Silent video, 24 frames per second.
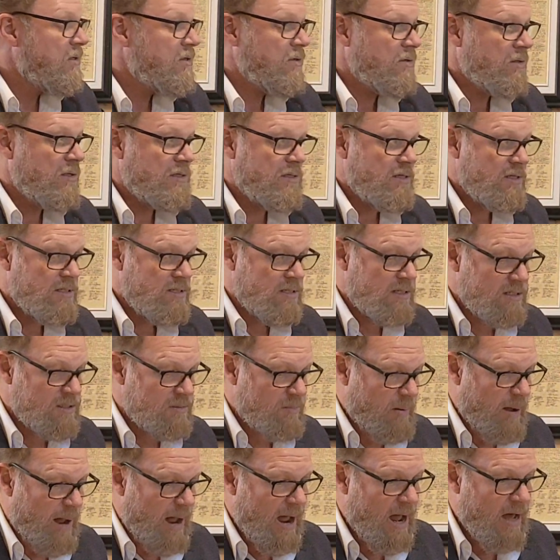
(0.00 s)
this is this
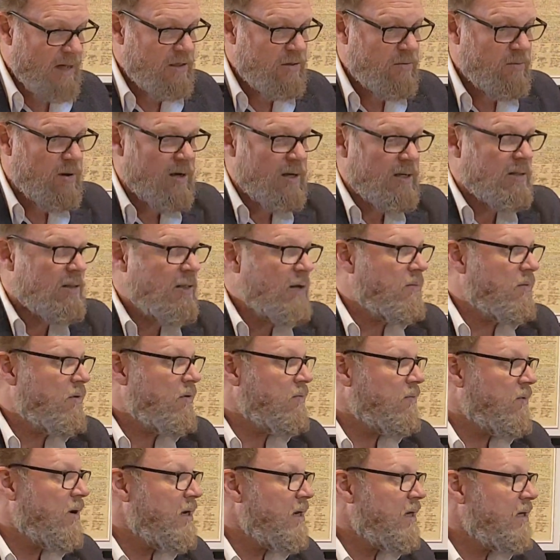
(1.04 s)
pathway that we're
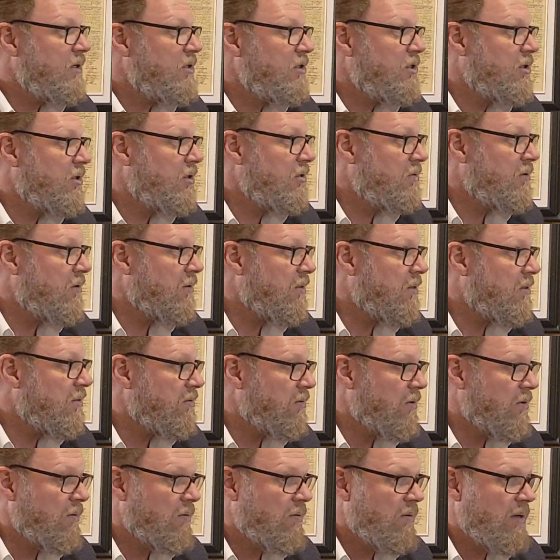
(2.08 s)
running children
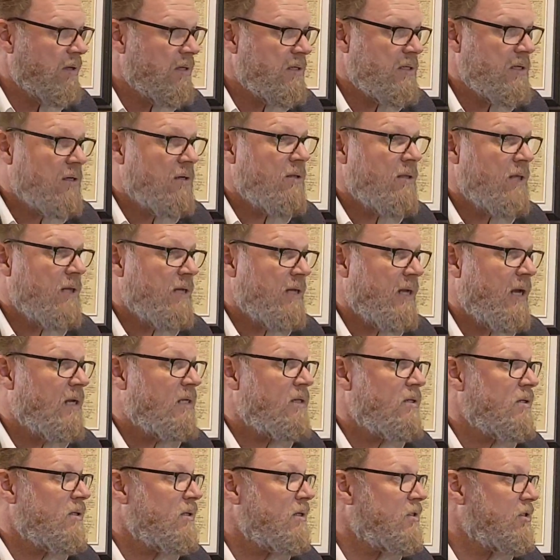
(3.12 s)
through until they
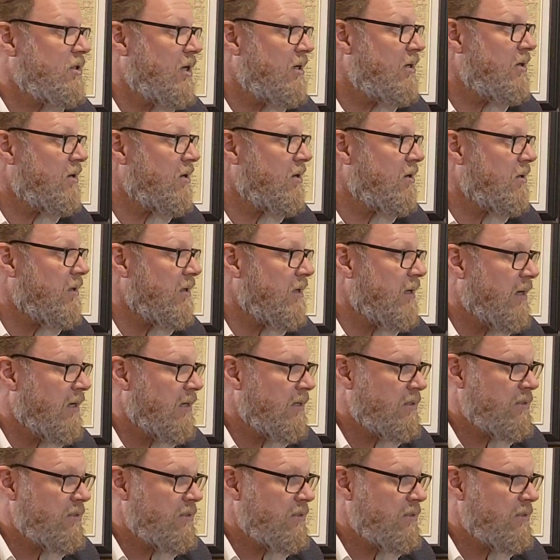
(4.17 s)
get to the gender clinics.